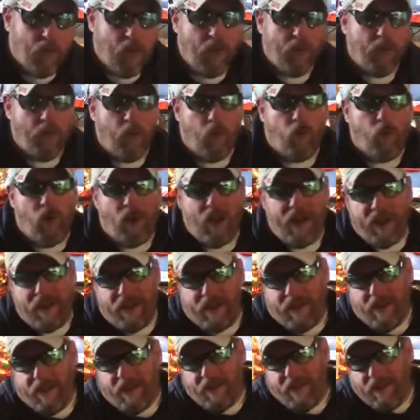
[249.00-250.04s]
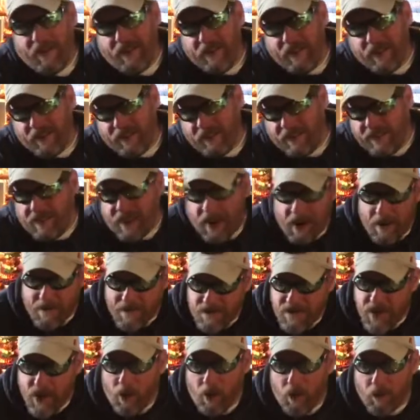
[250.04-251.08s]
with the right set of
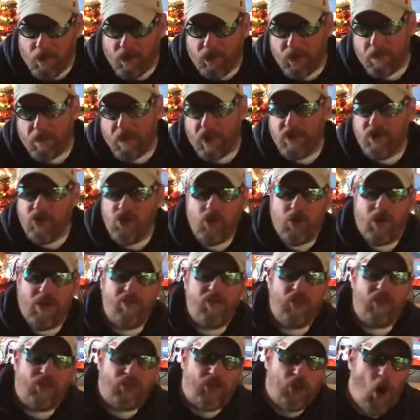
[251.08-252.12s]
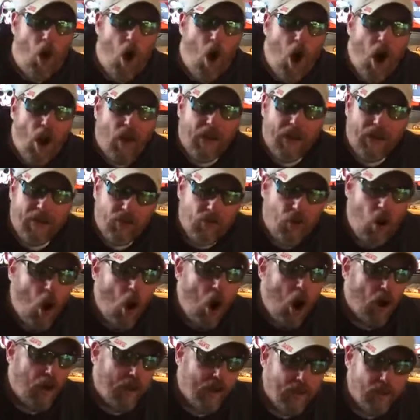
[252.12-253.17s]
films, because you could just talk and
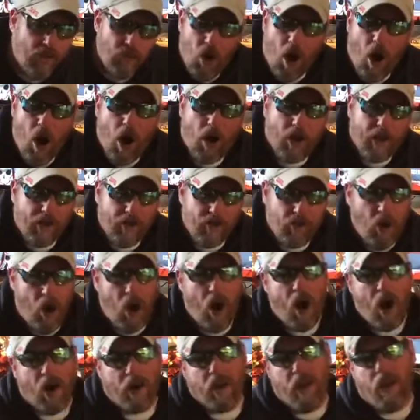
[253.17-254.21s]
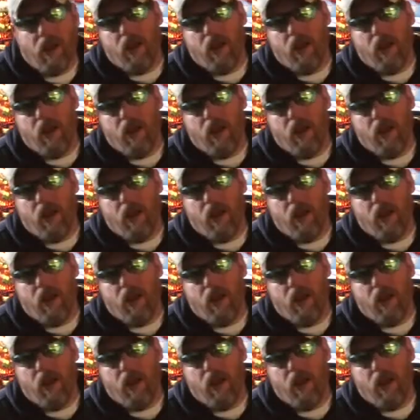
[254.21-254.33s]
talk and talk and talk